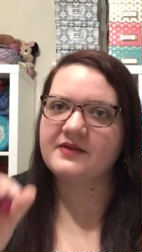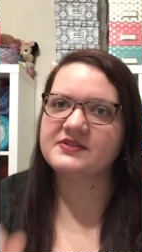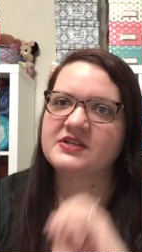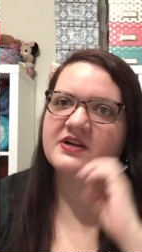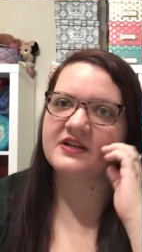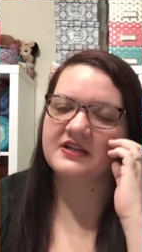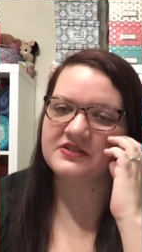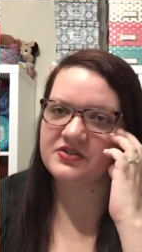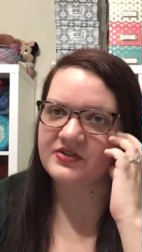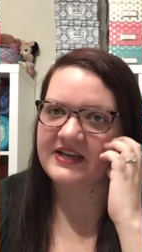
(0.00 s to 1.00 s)
It was started in
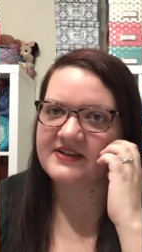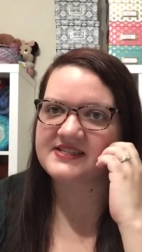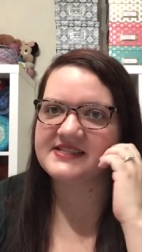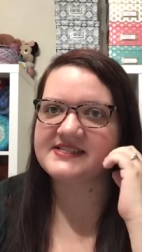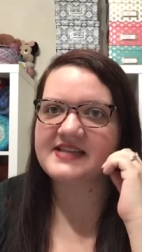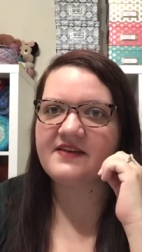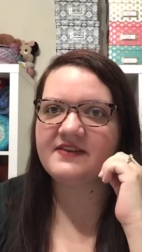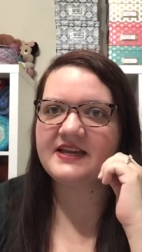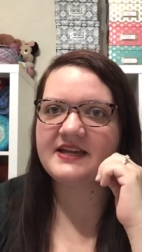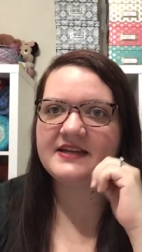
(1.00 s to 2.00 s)

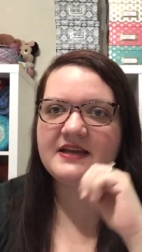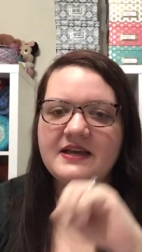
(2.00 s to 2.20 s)
2007